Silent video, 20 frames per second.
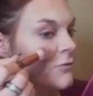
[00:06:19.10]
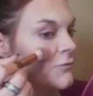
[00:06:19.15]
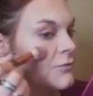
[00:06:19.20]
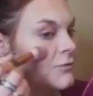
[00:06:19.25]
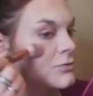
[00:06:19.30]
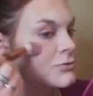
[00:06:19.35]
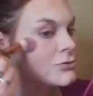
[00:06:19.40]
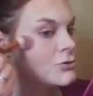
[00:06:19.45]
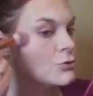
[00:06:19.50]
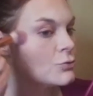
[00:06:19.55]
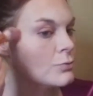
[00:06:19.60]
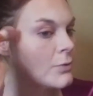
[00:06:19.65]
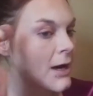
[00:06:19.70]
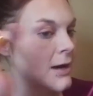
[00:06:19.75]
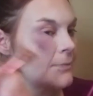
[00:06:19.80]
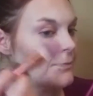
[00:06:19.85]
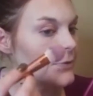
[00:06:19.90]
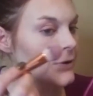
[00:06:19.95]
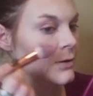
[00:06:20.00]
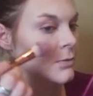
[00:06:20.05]
of
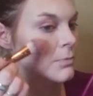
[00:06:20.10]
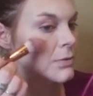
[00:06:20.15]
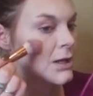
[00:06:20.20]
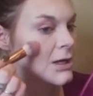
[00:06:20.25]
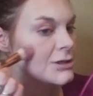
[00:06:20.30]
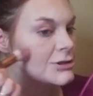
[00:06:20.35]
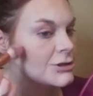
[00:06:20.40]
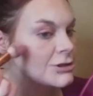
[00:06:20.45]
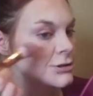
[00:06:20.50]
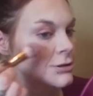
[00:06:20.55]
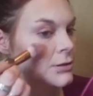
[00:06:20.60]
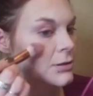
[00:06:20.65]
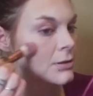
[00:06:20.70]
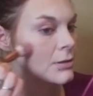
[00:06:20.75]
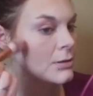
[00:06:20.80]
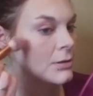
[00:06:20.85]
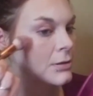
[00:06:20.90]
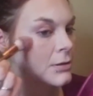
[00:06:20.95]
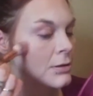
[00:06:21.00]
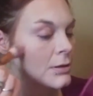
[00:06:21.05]
drape your blush.
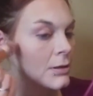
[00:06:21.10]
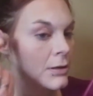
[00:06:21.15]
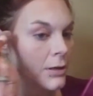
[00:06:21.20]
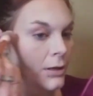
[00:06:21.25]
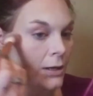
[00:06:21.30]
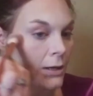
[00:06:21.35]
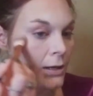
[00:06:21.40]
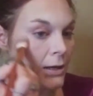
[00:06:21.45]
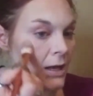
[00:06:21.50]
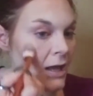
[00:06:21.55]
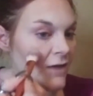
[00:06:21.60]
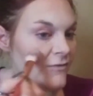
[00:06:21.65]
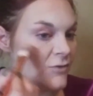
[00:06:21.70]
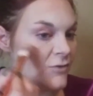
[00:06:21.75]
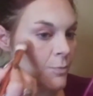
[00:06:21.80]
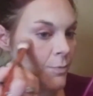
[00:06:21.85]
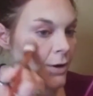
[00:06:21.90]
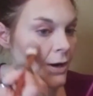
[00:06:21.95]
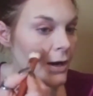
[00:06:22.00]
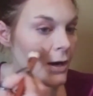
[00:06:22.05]
If
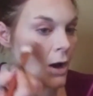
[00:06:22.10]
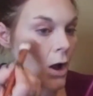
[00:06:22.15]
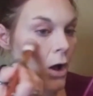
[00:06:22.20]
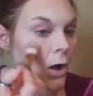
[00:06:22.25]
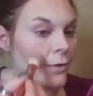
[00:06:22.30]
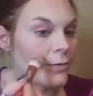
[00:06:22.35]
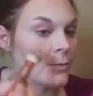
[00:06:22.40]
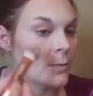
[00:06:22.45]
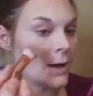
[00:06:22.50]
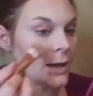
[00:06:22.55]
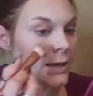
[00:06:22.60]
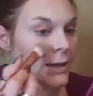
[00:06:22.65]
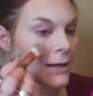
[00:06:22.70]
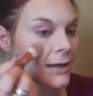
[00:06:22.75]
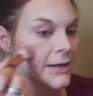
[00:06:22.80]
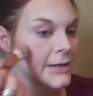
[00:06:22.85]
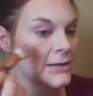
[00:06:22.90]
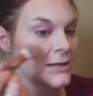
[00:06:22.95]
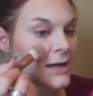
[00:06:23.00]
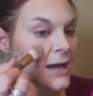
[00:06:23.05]
you bring it all the way
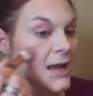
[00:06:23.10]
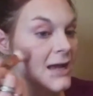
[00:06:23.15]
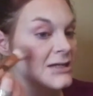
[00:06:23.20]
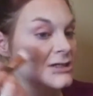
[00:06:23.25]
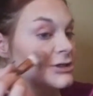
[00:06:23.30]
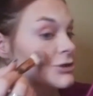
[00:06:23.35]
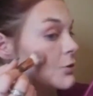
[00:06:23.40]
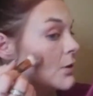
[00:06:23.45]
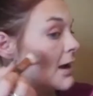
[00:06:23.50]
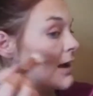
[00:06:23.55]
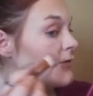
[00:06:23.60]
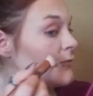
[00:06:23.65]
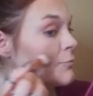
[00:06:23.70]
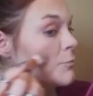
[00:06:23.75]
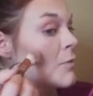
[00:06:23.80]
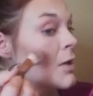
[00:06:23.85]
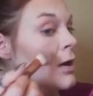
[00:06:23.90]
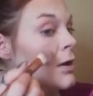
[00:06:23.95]
in, yes, you'll have